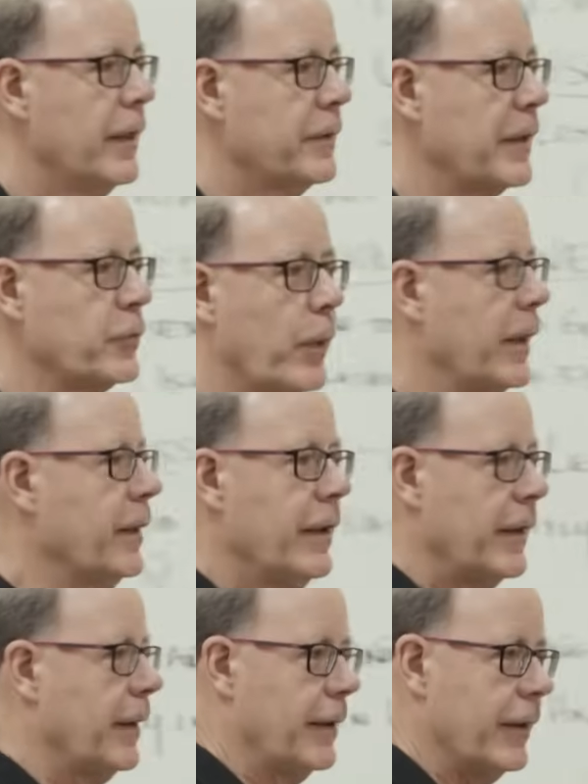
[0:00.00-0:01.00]
That's why
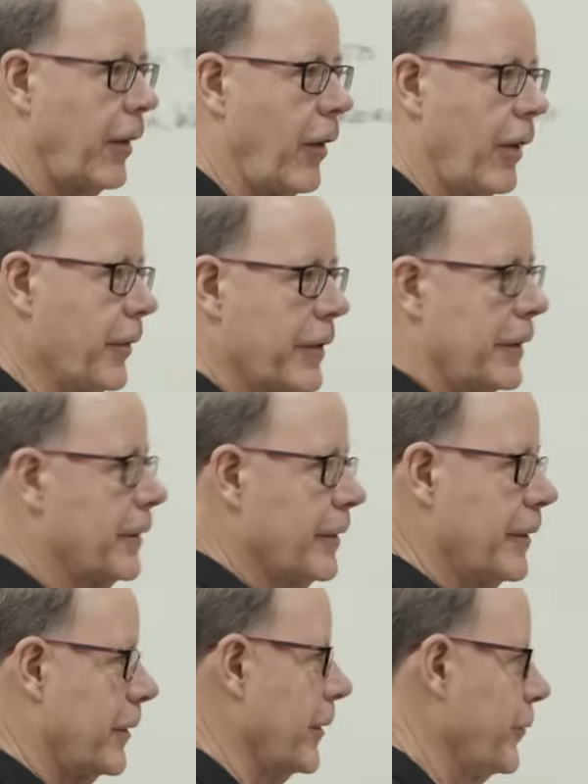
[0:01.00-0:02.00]
all the,
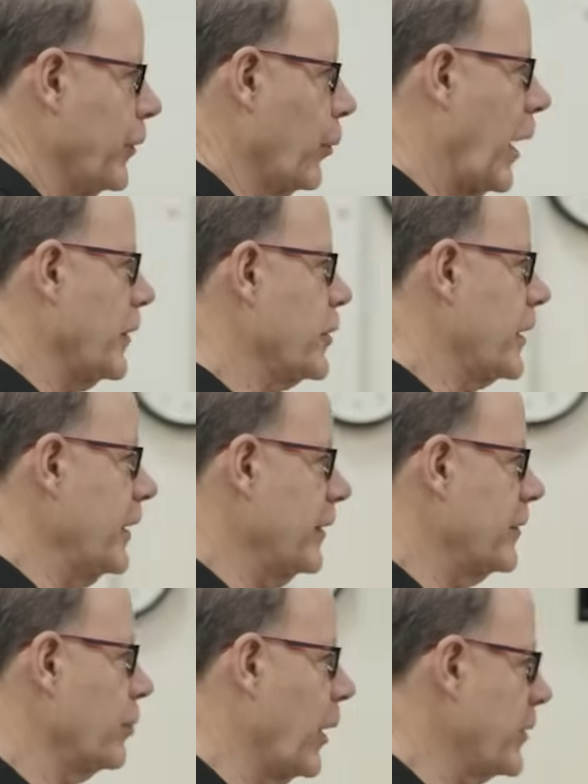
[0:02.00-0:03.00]
you know, if you watch
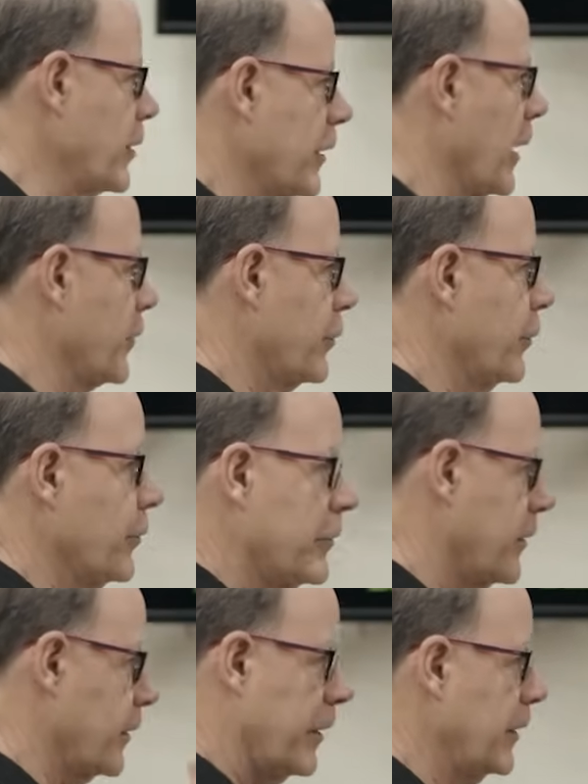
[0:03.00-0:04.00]
kids watching cartoons,
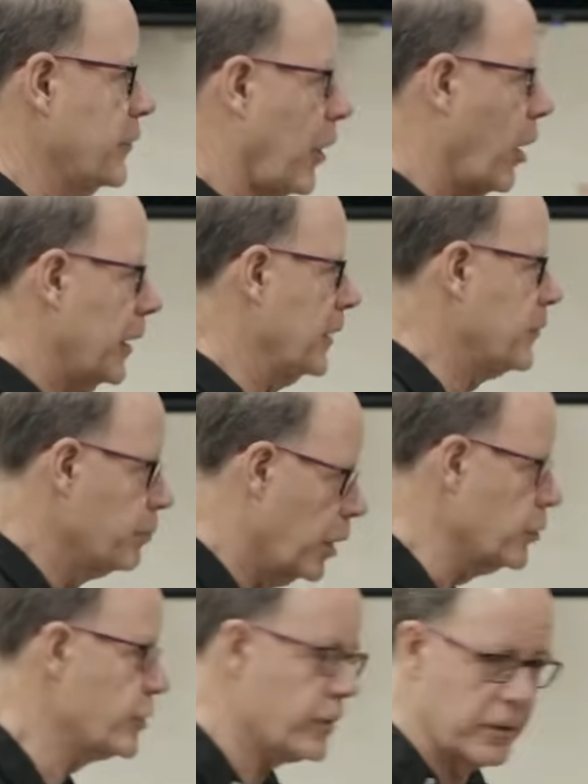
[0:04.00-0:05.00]
it's
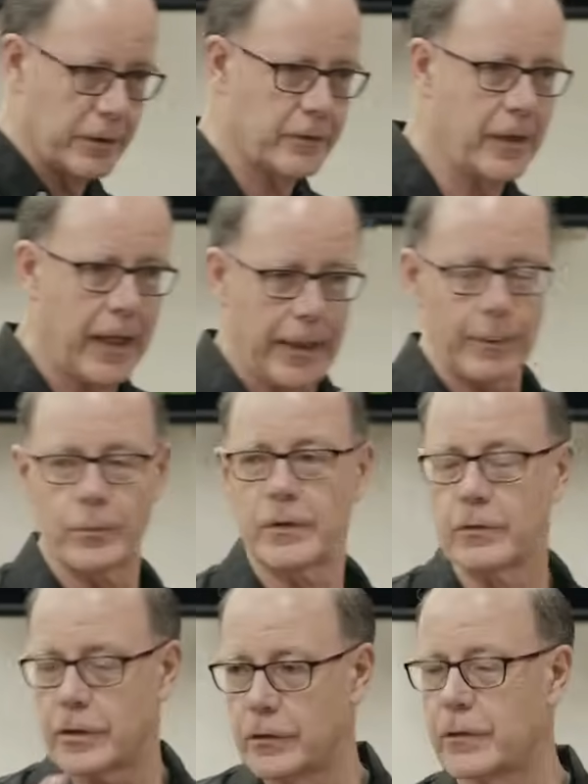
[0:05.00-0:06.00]
motion, it's games.
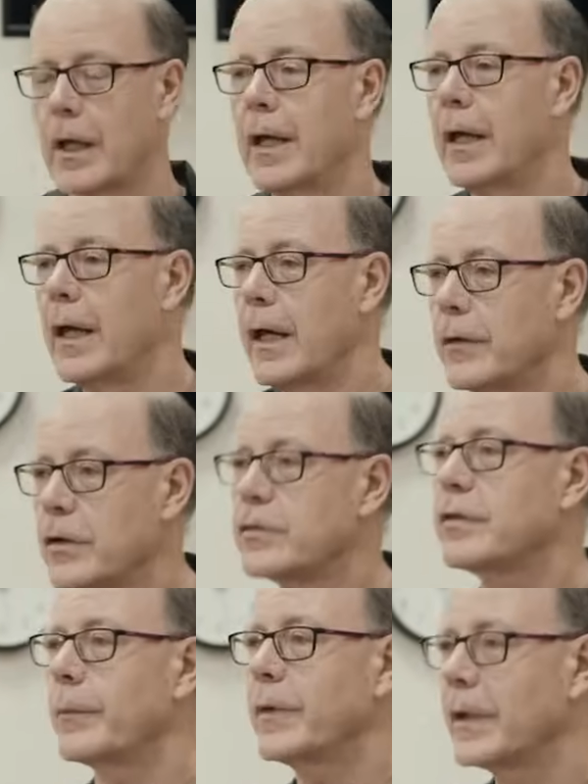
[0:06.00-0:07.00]
There's
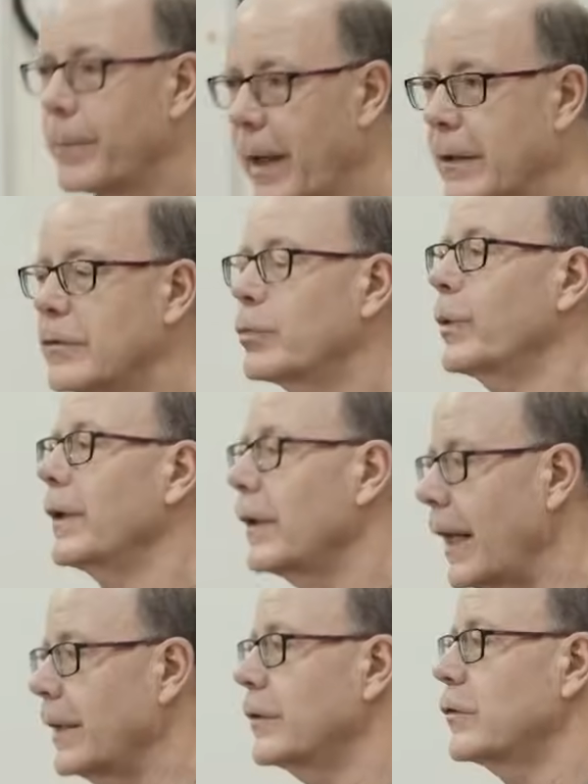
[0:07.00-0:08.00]
something about us, we
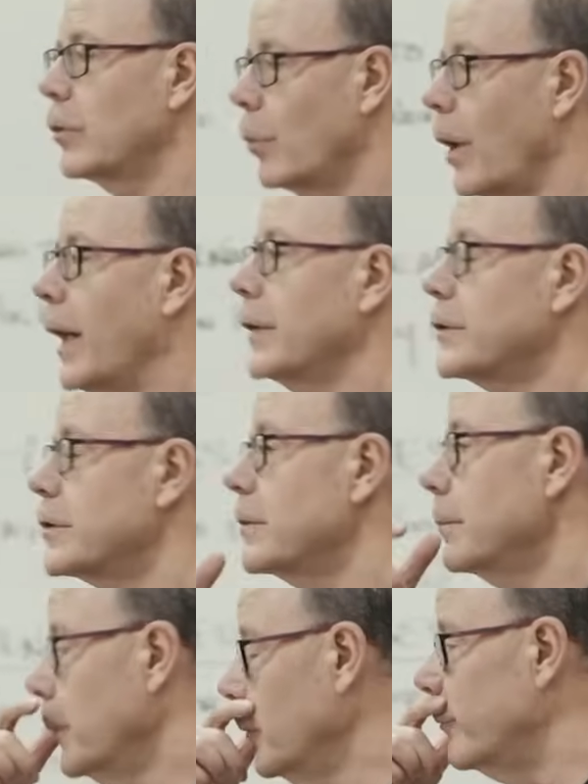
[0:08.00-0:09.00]
like to watch
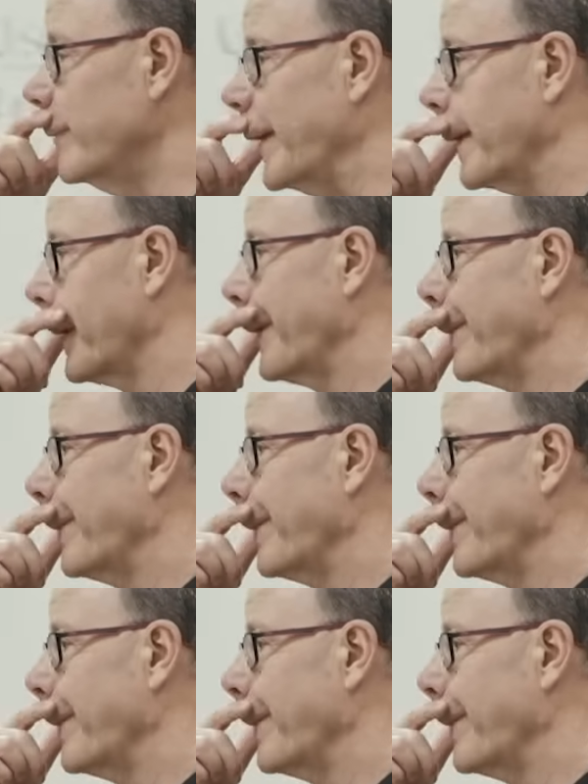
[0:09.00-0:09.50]
movement.